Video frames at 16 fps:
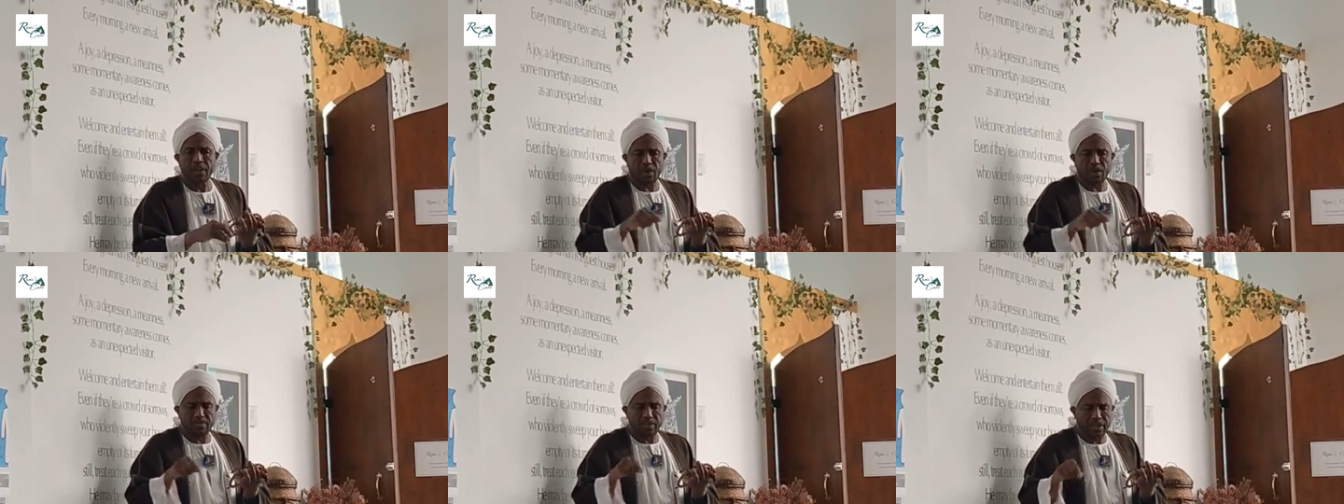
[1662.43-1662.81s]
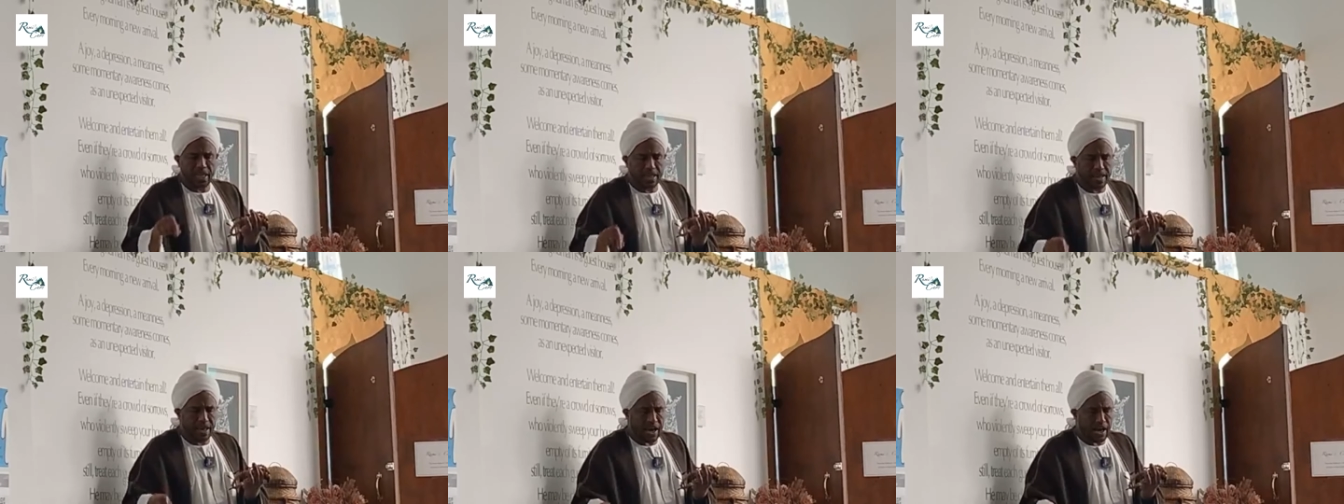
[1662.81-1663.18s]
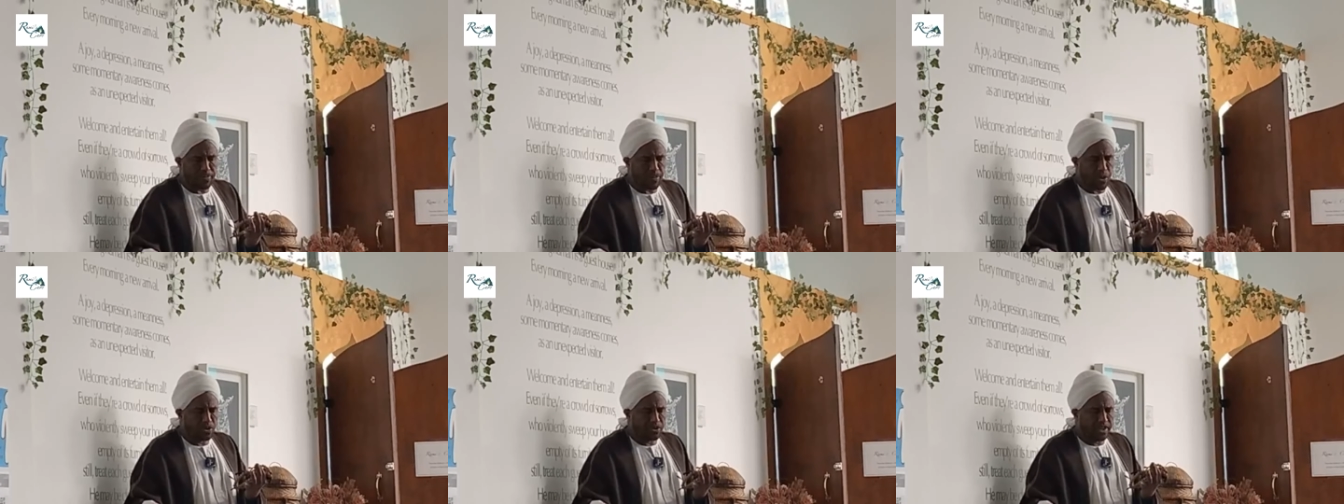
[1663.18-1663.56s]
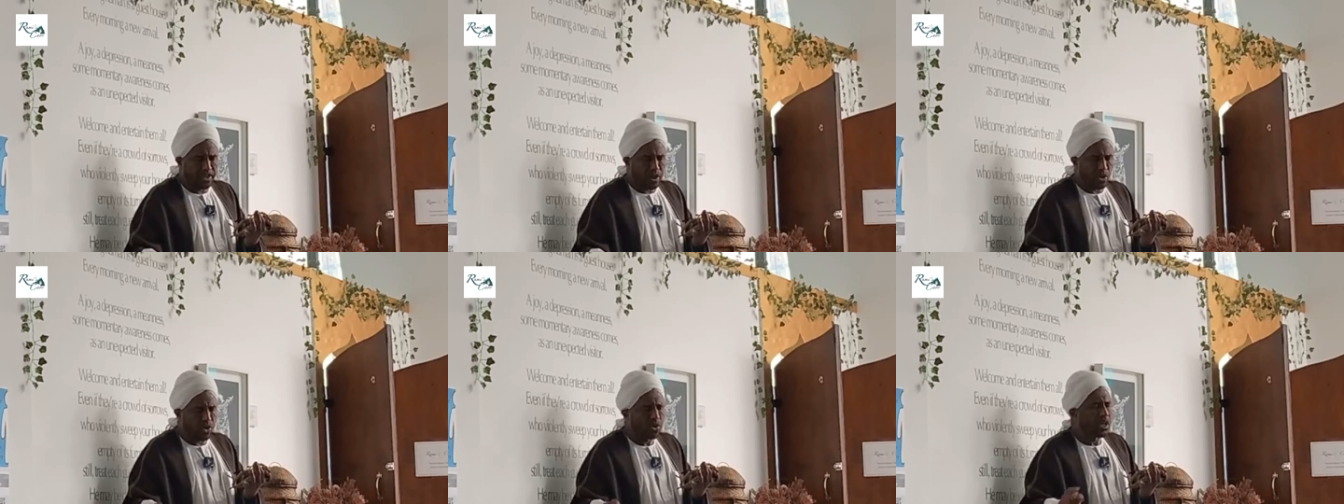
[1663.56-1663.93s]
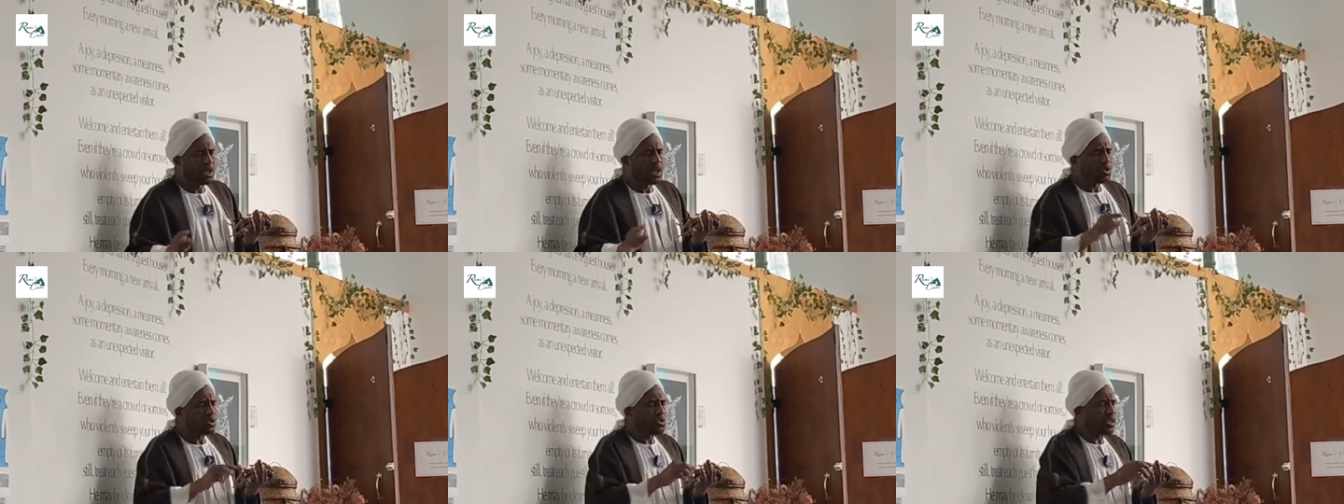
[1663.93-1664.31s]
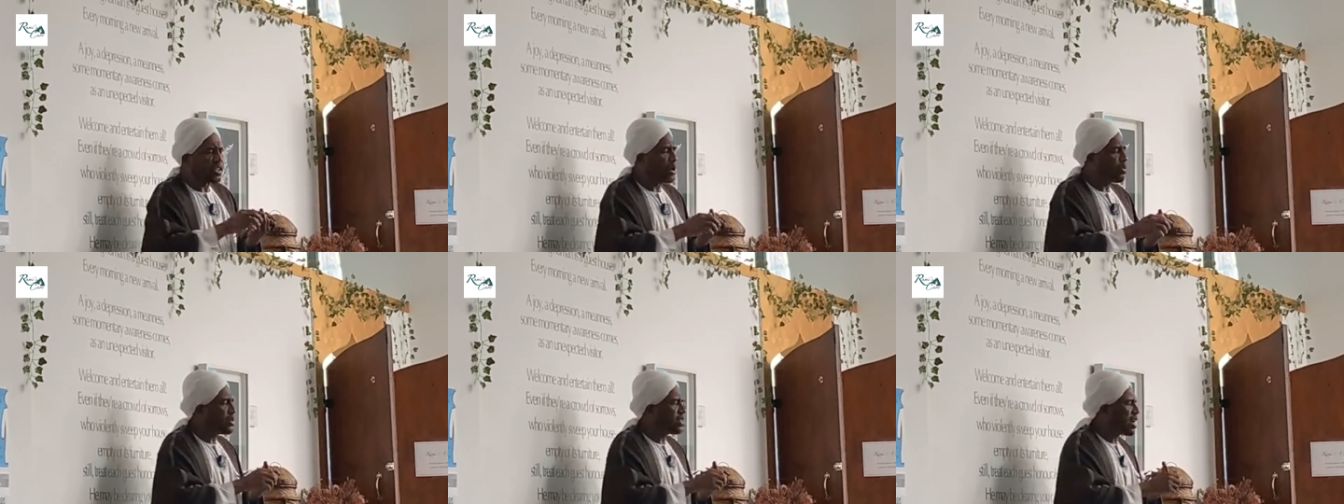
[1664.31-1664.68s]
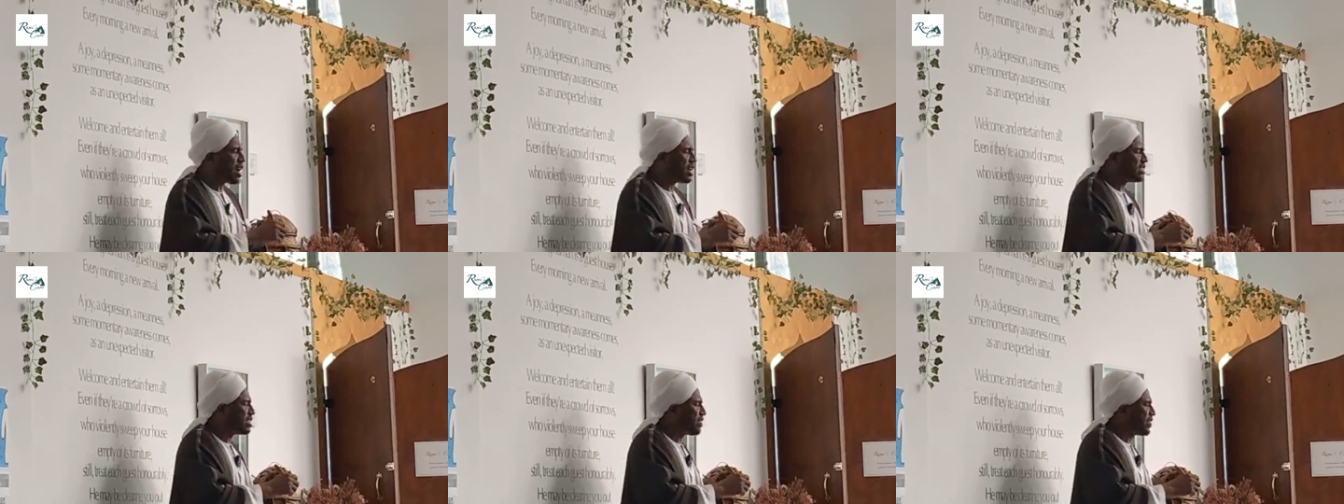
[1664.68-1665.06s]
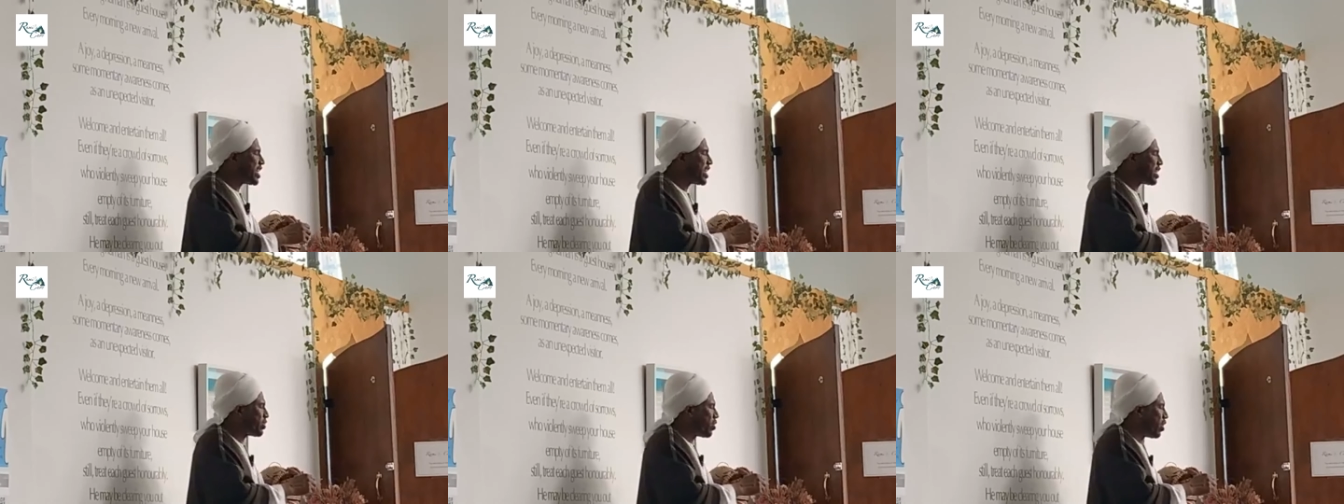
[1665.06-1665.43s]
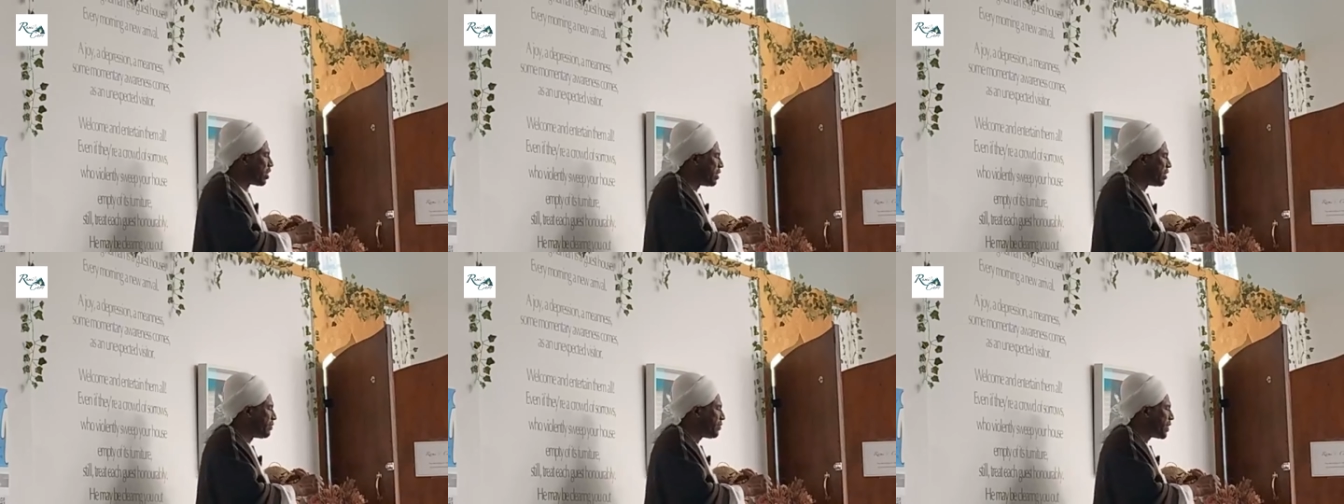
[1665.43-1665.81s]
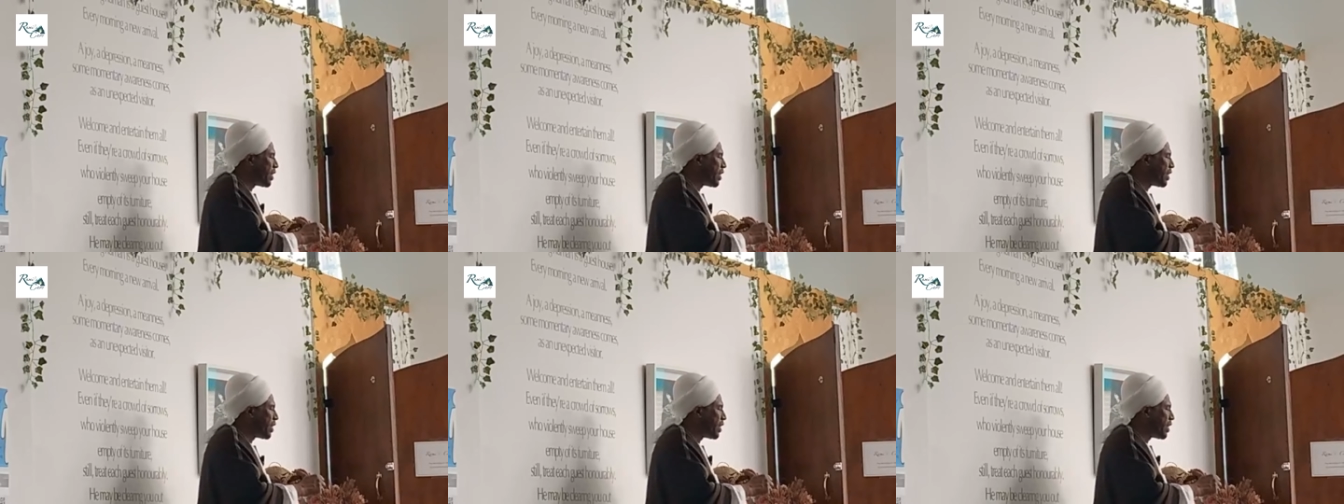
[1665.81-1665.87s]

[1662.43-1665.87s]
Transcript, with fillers: from the day they are born zero to the day when they are seven years old